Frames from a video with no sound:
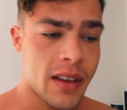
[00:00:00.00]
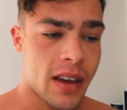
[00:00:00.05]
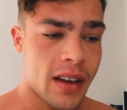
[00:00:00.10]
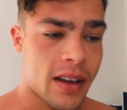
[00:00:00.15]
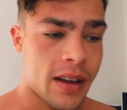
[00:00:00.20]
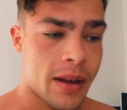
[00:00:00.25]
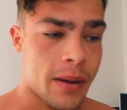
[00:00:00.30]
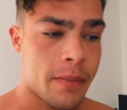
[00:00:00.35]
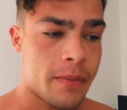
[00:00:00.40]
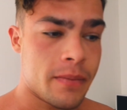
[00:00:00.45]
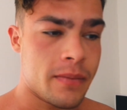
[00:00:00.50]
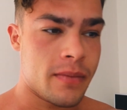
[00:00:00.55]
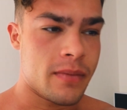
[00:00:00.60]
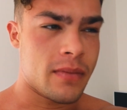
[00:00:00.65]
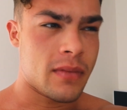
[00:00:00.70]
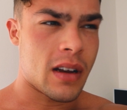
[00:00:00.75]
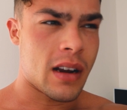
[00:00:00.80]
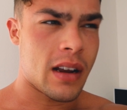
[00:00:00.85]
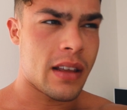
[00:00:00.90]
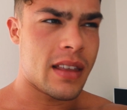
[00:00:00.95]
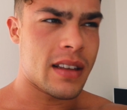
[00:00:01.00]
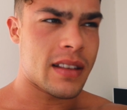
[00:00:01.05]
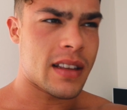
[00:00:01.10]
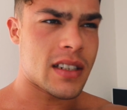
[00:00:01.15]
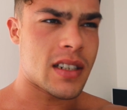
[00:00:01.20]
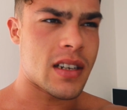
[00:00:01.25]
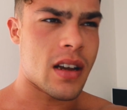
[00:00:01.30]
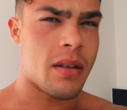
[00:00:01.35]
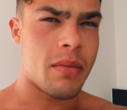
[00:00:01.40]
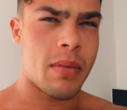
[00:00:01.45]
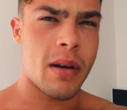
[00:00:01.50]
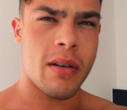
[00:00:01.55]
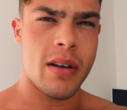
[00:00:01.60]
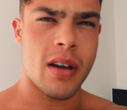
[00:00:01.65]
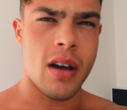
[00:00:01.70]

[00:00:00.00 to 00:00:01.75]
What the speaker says: I think that's about